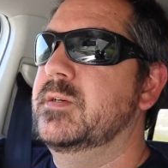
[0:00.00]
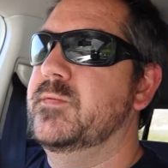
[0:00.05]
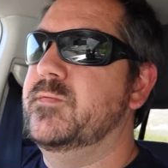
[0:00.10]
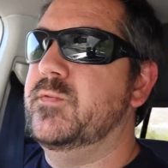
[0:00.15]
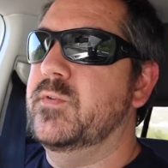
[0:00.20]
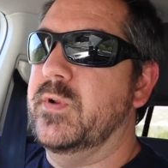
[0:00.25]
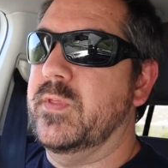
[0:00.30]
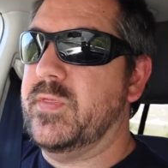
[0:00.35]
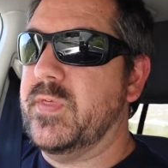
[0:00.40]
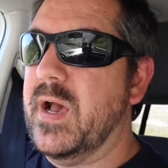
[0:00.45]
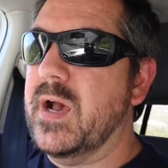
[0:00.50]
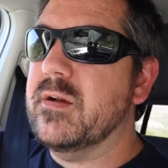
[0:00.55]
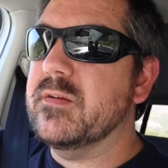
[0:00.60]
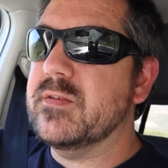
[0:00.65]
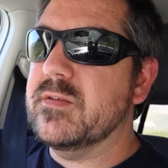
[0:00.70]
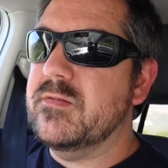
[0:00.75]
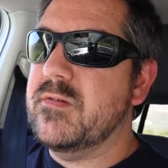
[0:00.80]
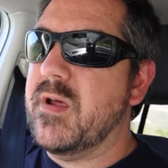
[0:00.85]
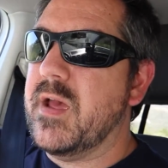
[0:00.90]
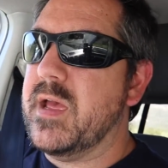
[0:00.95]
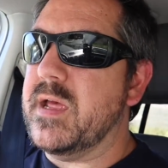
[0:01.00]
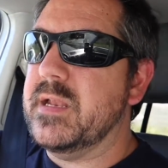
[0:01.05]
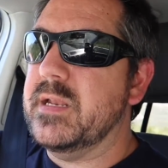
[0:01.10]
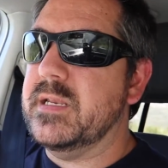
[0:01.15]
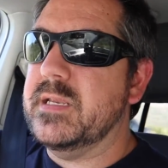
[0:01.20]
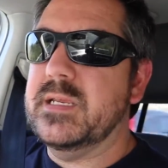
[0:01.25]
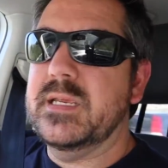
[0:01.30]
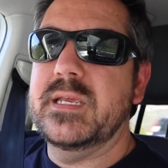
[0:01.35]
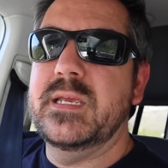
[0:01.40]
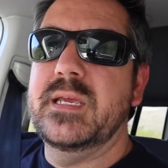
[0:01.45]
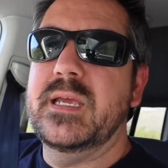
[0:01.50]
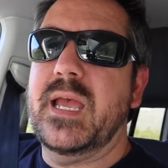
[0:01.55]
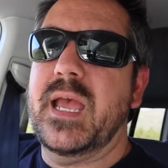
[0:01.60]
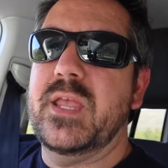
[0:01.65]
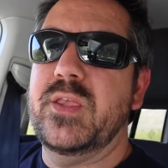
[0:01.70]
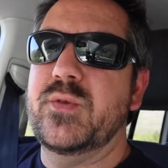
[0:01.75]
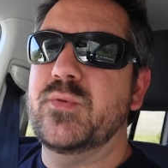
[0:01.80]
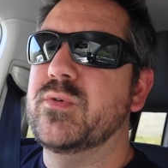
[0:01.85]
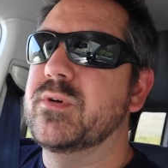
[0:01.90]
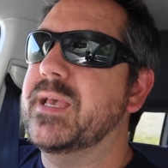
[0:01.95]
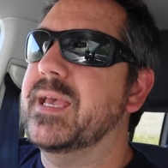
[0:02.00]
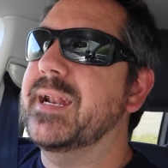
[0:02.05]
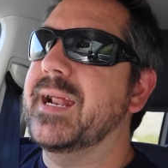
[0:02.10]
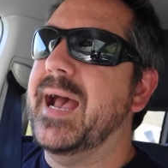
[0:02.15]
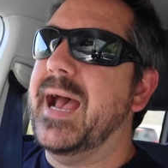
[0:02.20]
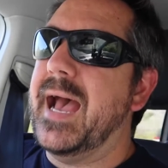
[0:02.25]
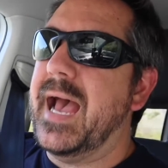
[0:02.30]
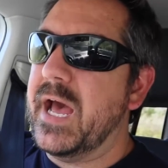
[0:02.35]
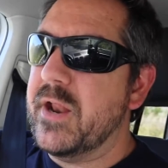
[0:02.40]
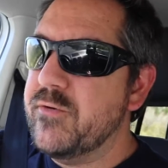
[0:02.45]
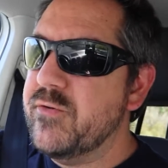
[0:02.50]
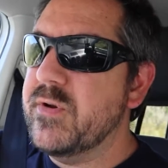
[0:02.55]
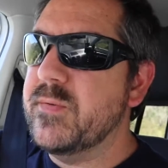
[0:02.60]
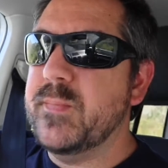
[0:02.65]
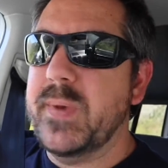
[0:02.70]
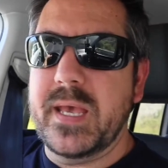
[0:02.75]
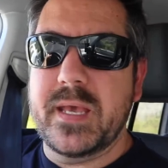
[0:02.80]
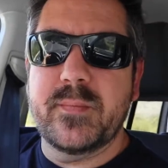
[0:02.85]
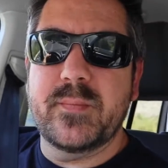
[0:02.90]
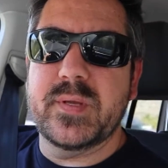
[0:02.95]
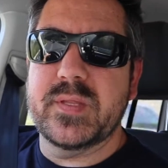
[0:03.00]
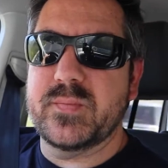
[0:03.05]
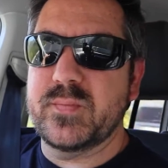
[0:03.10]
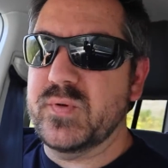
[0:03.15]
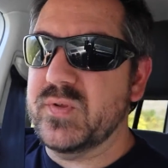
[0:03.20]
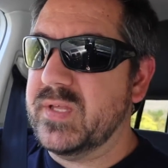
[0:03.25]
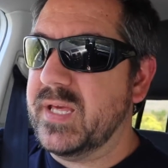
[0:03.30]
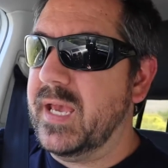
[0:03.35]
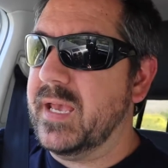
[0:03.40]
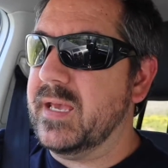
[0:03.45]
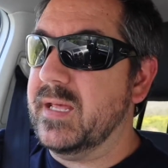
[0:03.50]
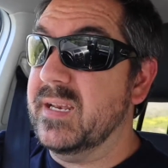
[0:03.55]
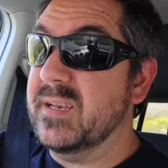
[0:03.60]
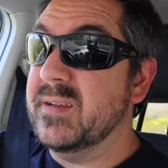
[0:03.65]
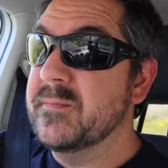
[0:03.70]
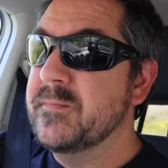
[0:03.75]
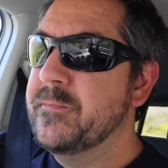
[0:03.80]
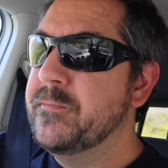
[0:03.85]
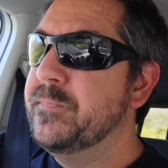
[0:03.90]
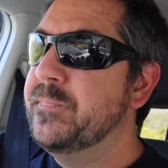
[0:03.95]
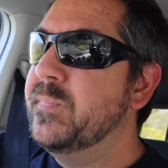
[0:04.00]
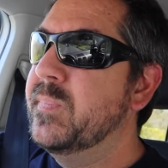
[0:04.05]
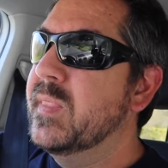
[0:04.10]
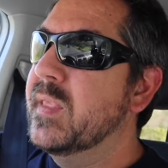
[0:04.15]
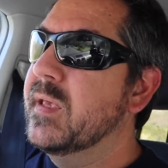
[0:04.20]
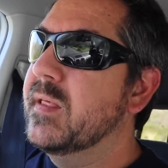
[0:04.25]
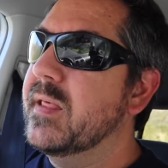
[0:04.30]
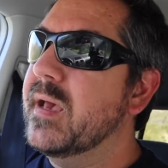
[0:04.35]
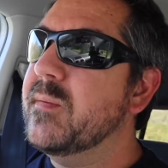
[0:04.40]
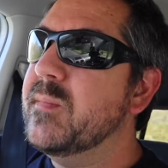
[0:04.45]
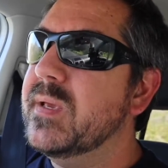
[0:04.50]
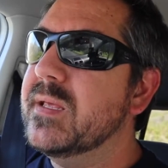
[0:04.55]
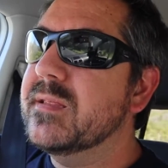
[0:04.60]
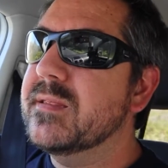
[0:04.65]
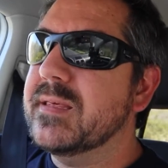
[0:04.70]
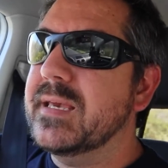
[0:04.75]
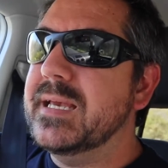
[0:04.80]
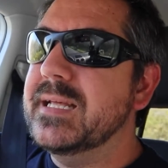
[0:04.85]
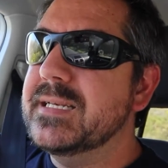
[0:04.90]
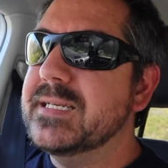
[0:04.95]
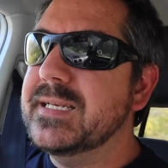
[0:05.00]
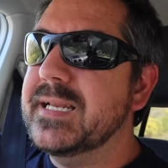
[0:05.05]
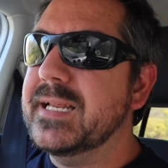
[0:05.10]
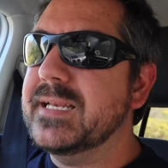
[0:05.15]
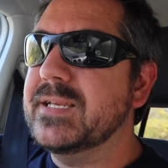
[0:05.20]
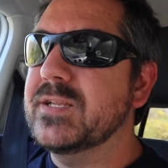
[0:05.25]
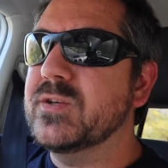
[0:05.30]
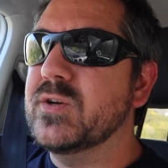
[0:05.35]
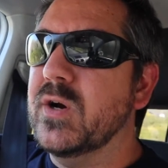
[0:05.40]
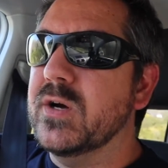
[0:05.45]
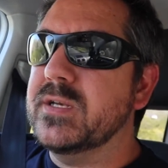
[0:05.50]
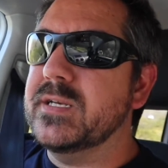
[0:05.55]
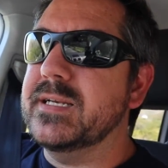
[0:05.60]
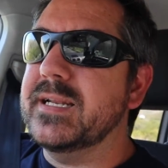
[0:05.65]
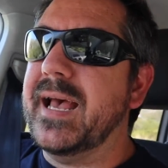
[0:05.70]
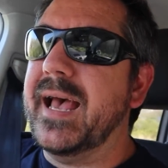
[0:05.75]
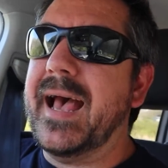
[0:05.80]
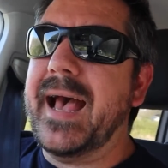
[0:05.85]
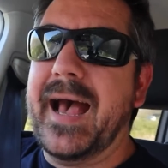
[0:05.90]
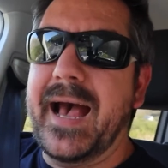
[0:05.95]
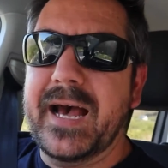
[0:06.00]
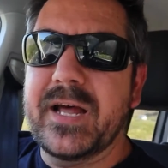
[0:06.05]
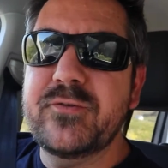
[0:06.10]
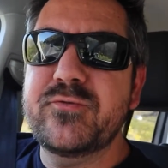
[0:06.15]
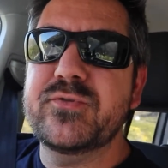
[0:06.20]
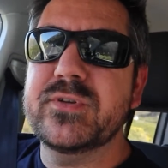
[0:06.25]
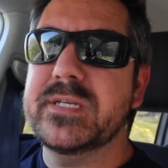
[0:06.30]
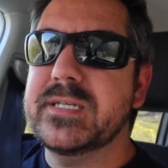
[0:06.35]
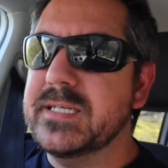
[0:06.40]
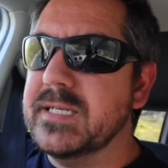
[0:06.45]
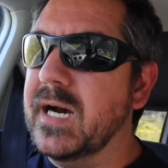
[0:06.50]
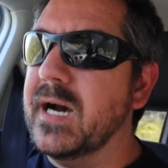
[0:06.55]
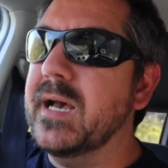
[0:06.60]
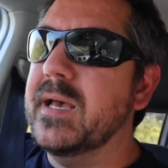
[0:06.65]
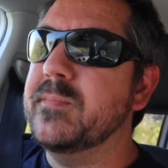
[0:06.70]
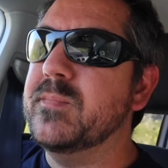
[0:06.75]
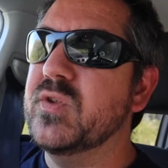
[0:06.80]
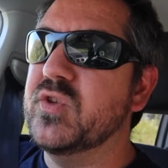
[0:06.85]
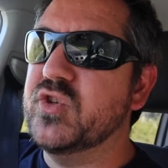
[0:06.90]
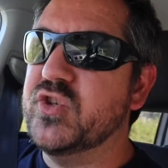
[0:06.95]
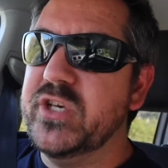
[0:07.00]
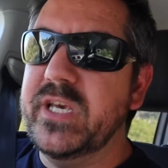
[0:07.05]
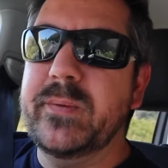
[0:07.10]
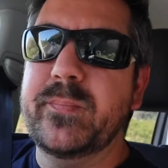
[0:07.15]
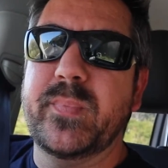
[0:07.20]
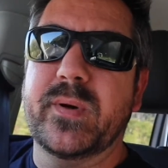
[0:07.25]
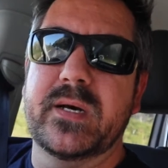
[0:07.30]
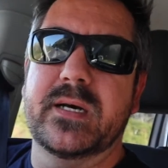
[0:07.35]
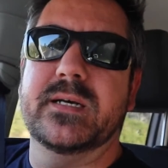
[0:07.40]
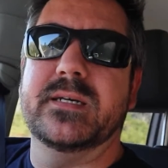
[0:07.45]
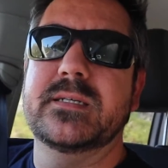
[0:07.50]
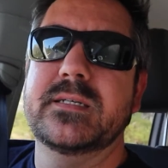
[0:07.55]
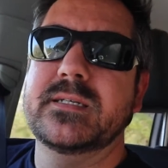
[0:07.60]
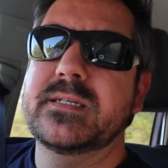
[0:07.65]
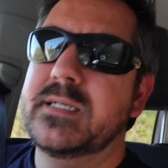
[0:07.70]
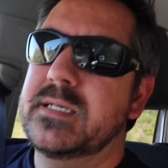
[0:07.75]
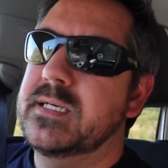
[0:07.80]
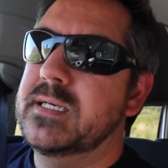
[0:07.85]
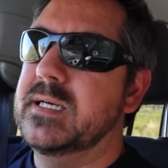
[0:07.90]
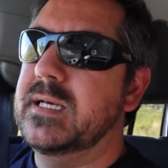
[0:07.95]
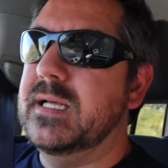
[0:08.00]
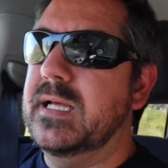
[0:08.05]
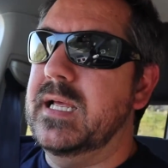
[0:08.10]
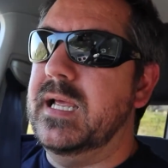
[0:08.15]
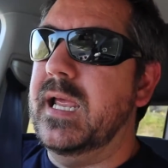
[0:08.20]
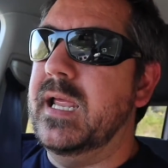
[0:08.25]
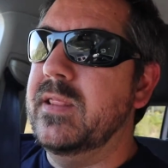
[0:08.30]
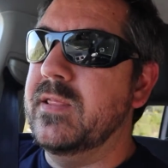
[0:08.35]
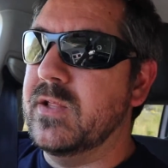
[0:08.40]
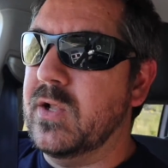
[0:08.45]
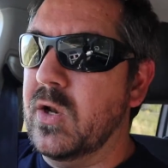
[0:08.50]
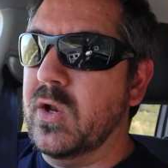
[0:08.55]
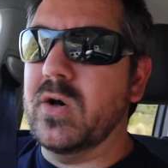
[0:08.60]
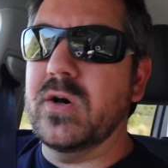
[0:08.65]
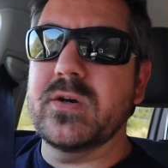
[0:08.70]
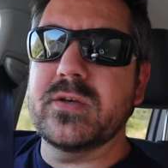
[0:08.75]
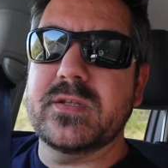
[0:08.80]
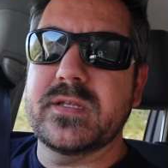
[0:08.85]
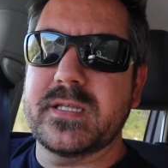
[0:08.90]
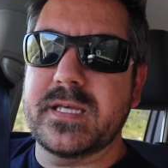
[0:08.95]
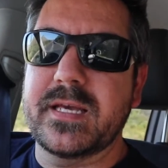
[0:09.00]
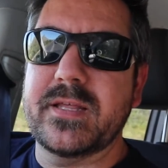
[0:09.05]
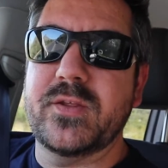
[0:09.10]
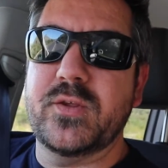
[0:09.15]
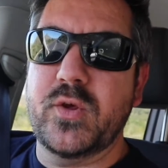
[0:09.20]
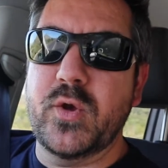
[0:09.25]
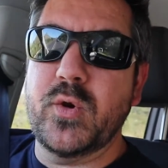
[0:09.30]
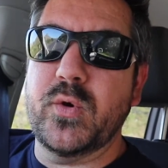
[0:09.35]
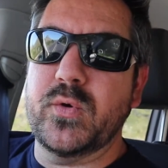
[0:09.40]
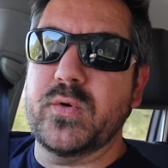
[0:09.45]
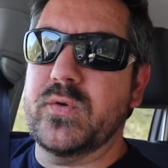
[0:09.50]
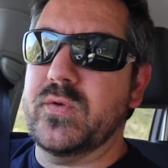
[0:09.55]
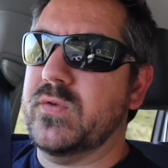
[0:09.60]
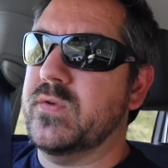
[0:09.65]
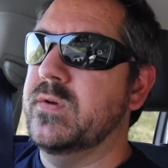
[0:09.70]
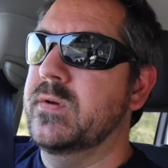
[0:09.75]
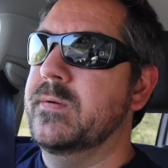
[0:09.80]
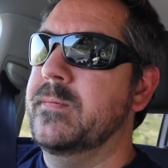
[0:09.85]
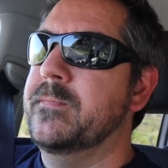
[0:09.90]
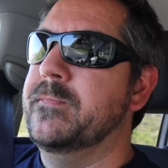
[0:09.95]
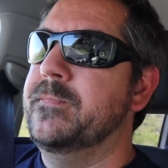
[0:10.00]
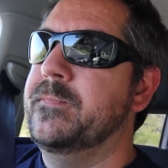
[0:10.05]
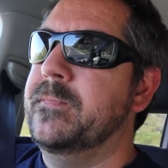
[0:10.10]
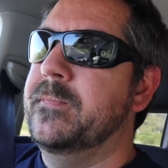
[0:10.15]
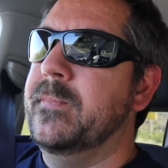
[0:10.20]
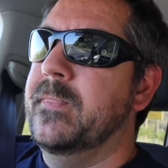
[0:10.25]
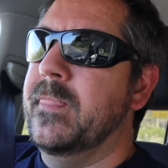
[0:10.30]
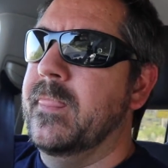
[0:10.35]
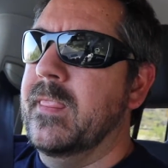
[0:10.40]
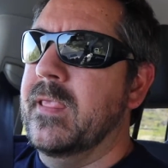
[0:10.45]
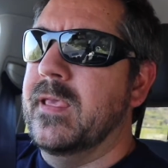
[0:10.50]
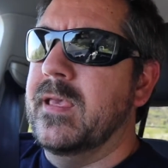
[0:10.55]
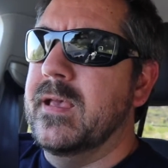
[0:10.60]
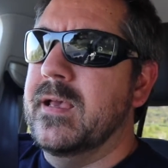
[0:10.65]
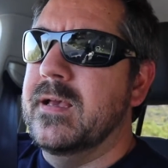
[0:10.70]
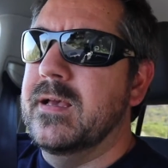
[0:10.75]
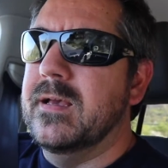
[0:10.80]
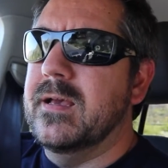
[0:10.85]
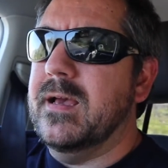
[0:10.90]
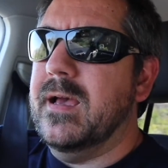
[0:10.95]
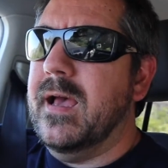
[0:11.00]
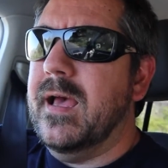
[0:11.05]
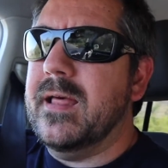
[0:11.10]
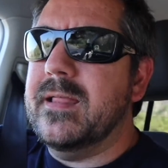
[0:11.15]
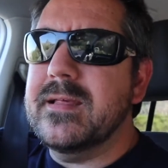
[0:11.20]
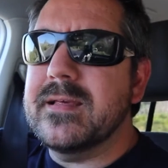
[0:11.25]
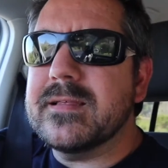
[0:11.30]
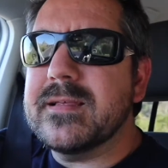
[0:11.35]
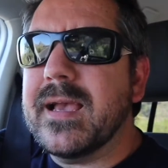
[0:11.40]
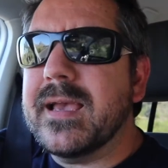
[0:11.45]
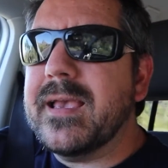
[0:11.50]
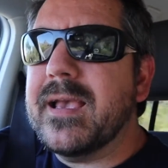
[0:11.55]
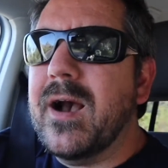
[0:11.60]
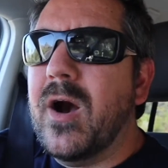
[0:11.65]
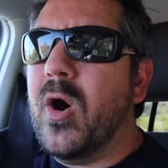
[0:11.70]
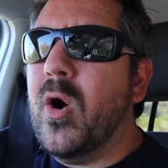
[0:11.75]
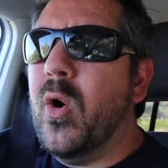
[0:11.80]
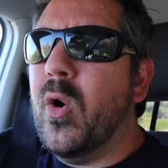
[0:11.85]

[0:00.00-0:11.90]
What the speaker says: for 1,000 rand and you will get 100 megabits per second. That means the internet has gotten 100 times cheaper in the last 6 years. And there's like a